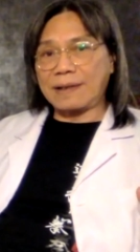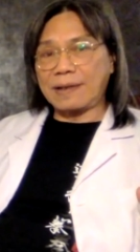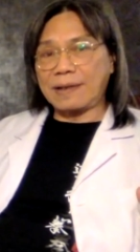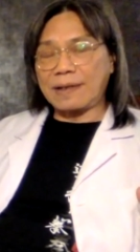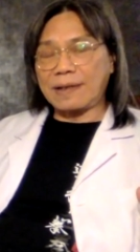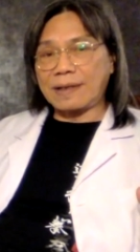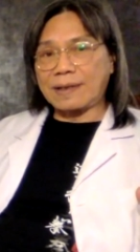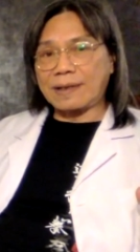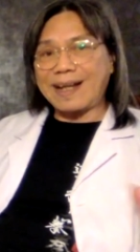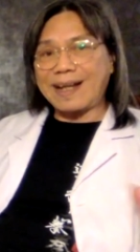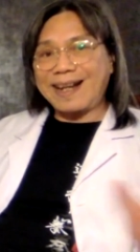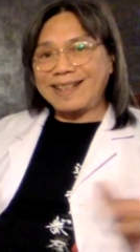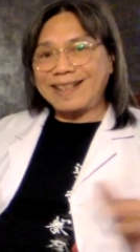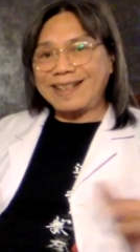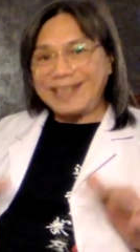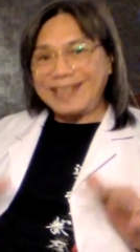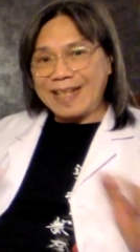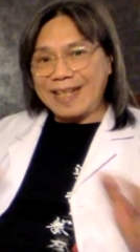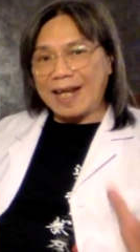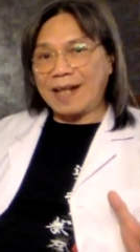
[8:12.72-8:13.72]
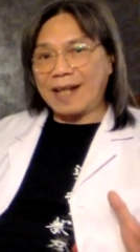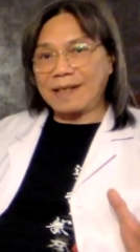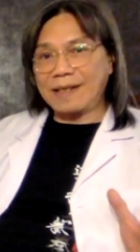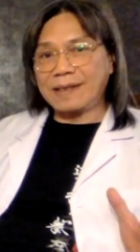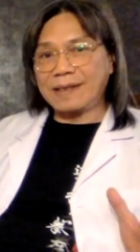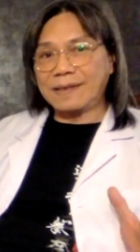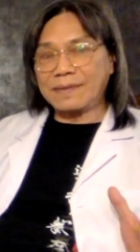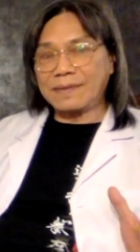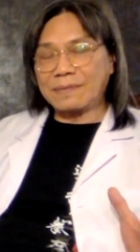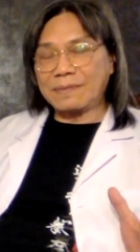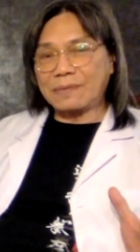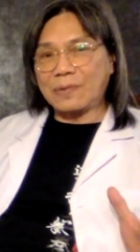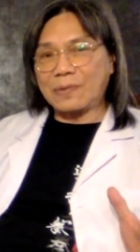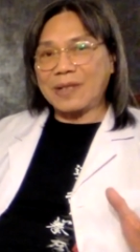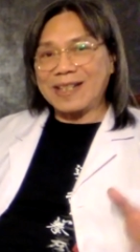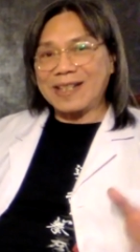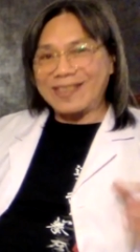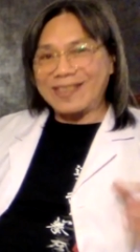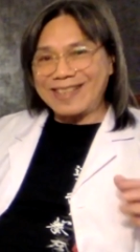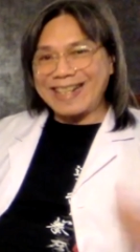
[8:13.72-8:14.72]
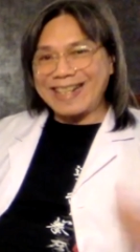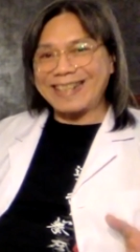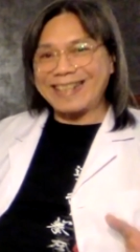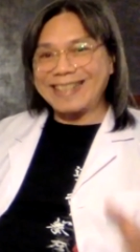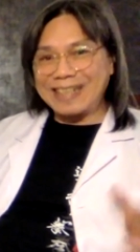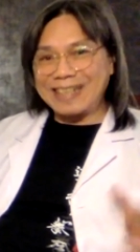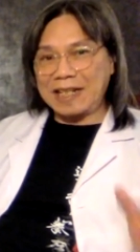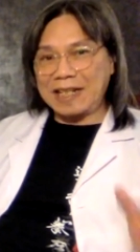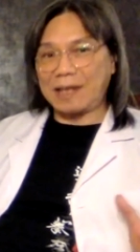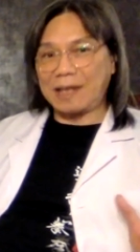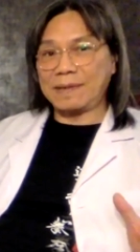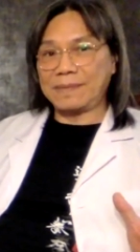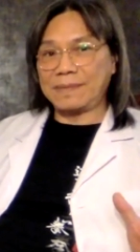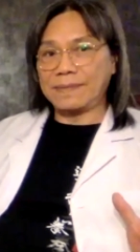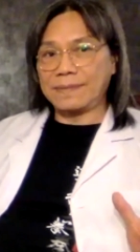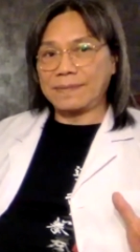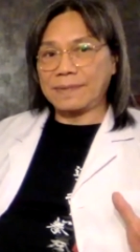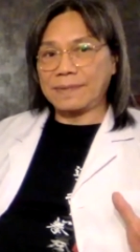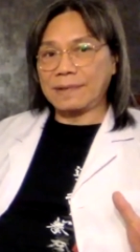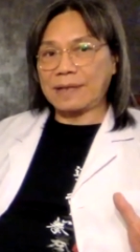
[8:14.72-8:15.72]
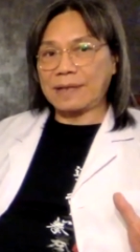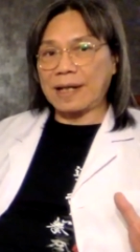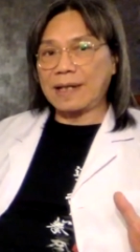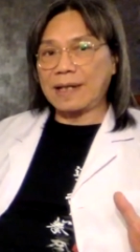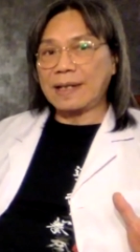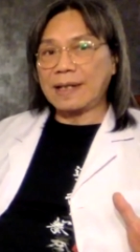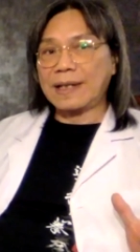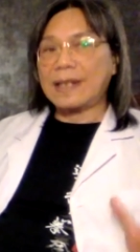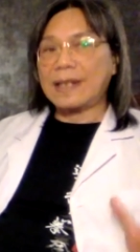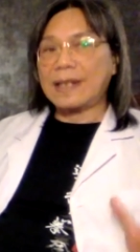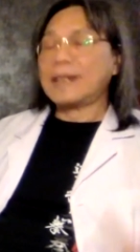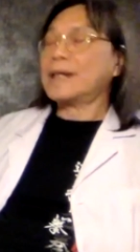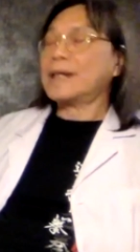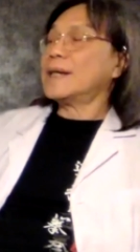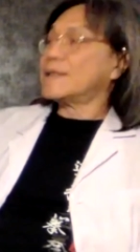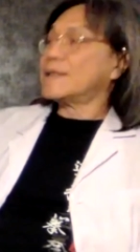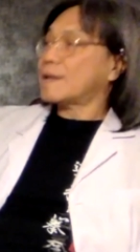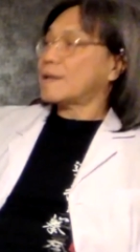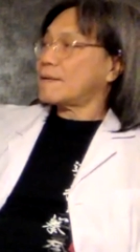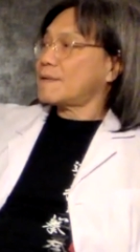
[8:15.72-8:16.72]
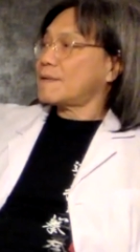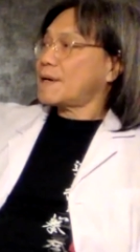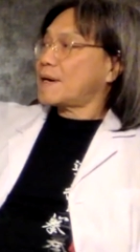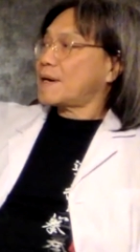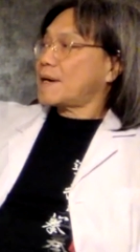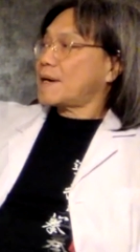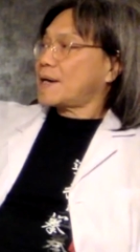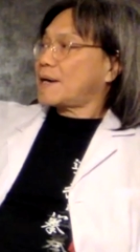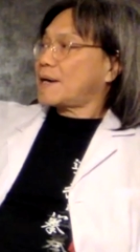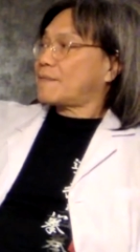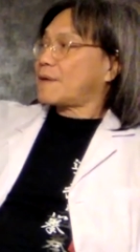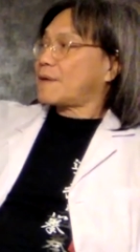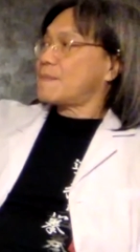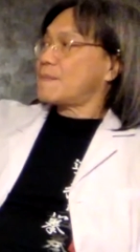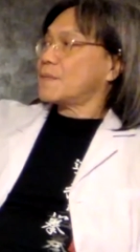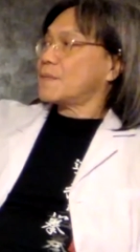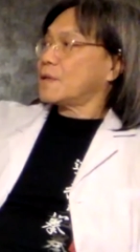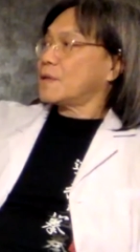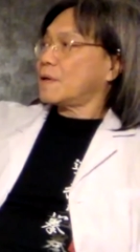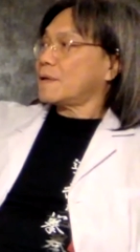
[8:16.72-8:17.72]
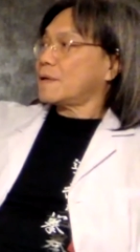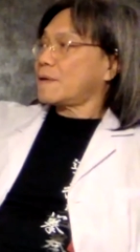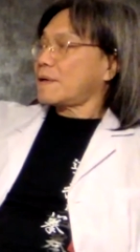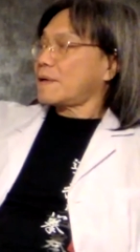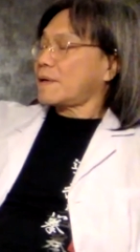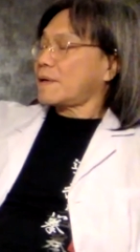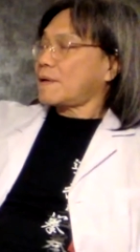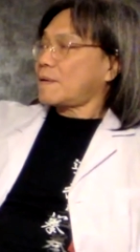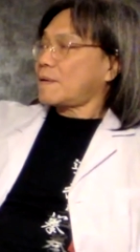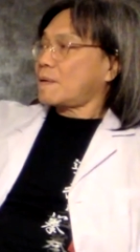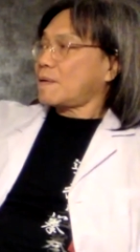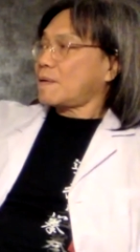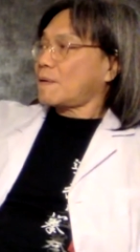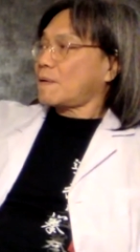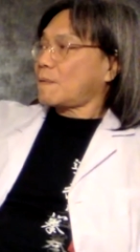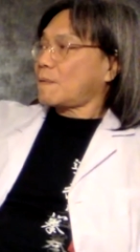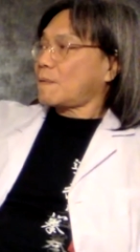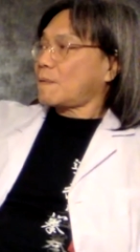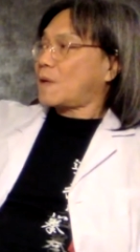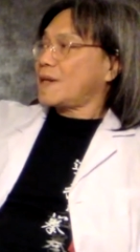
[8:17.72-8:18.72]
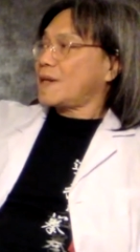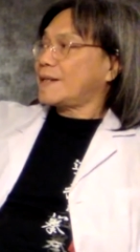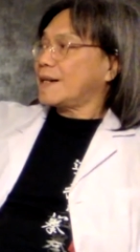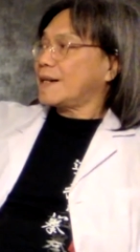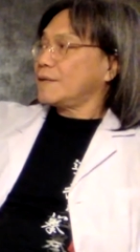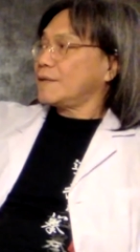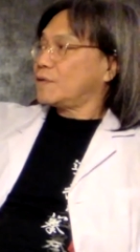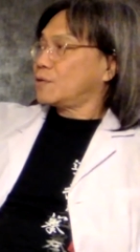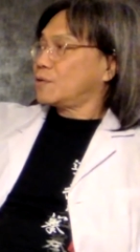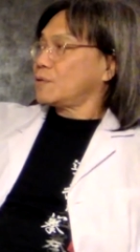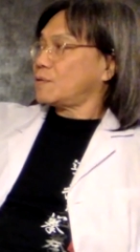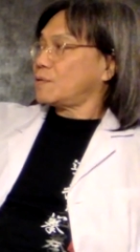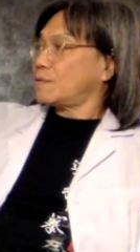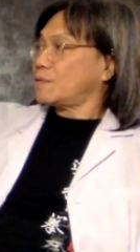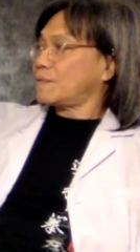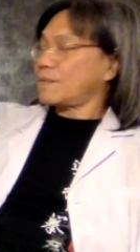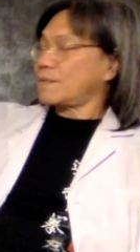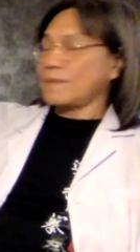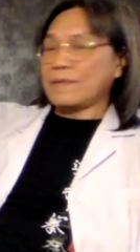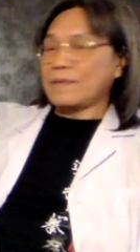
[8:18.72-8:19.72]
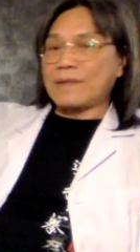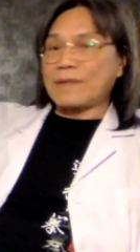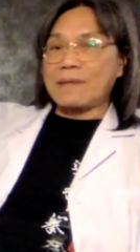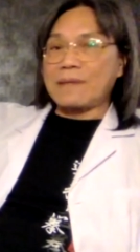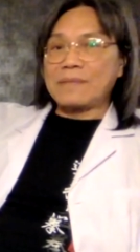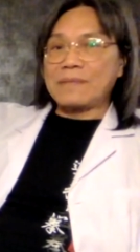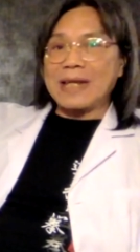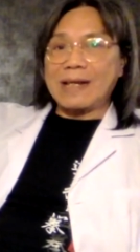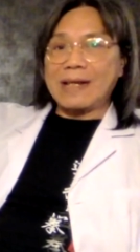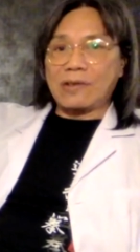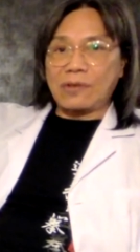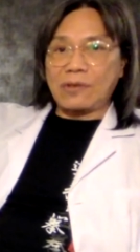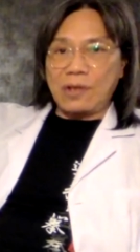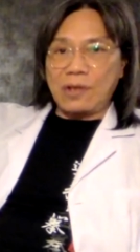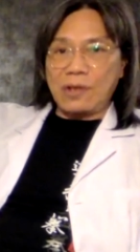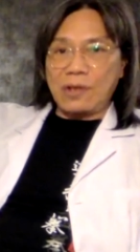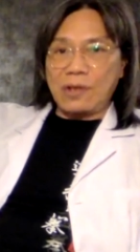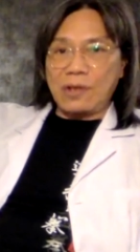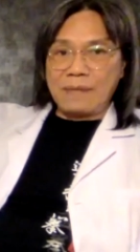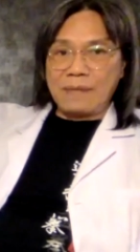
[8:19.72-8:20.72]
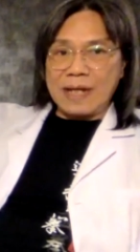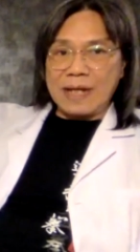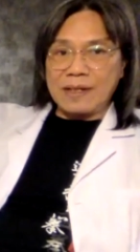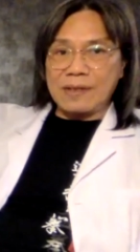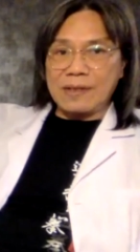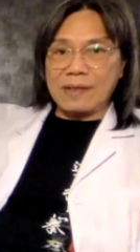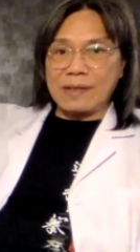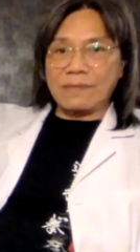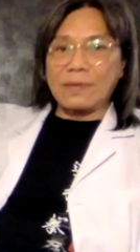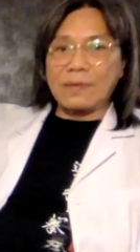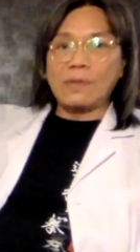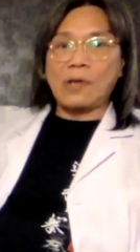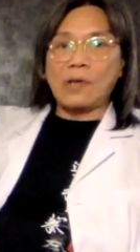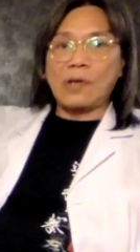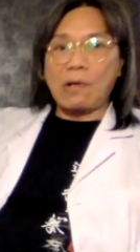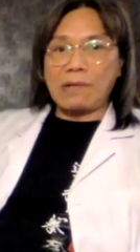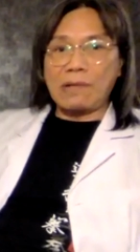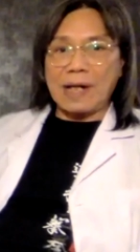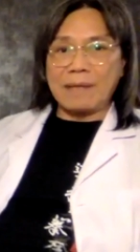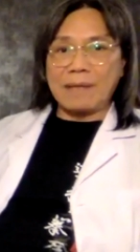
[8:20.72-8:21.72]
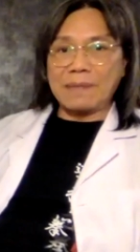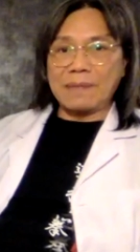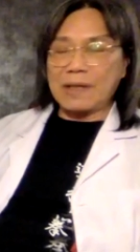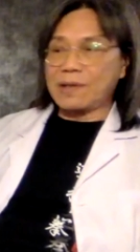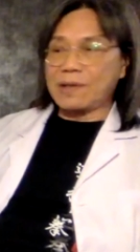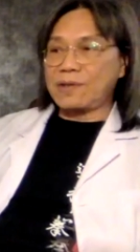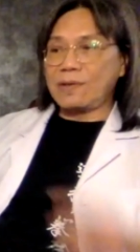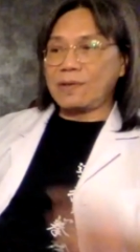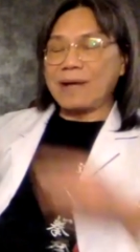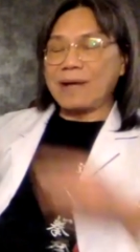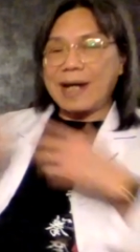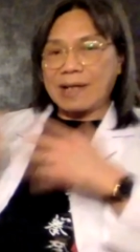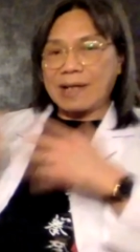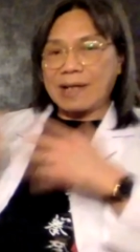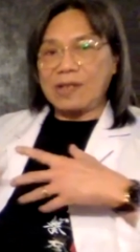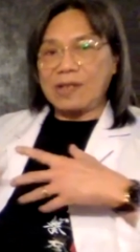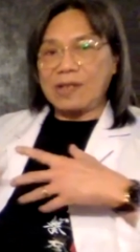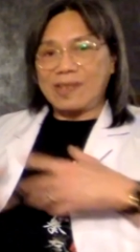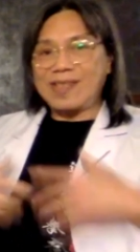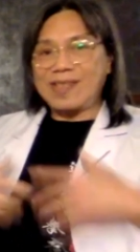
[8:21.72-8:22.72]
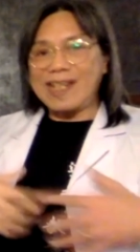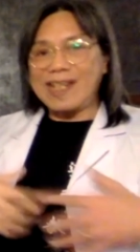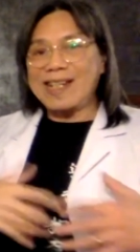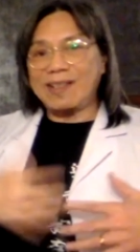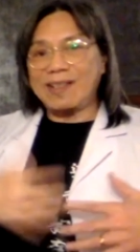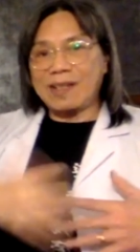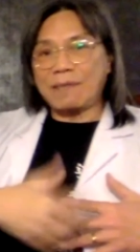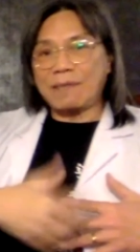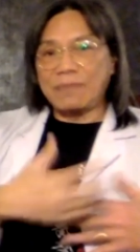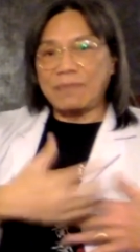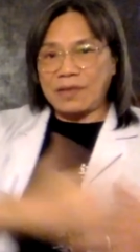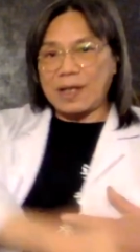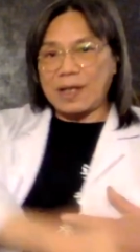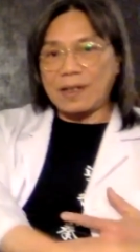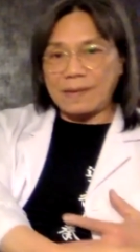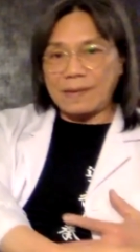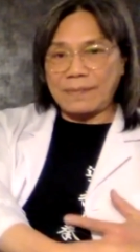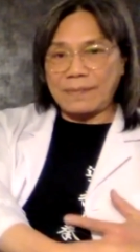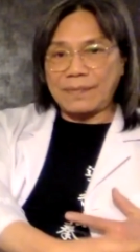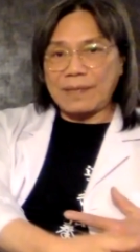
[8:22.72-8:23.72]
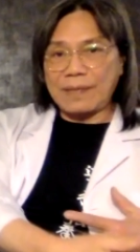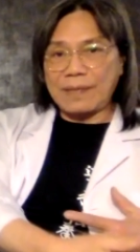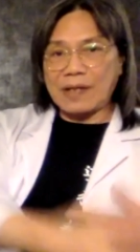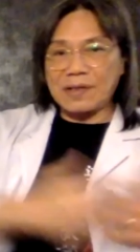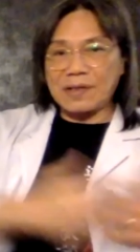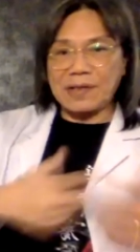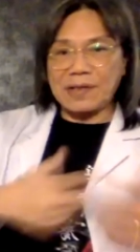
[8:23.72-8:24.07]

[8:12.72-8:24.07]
DanTian. What is DanTian? Okay, so from the Why Dan Su, from the external medicines of cooking, because you actually see something, because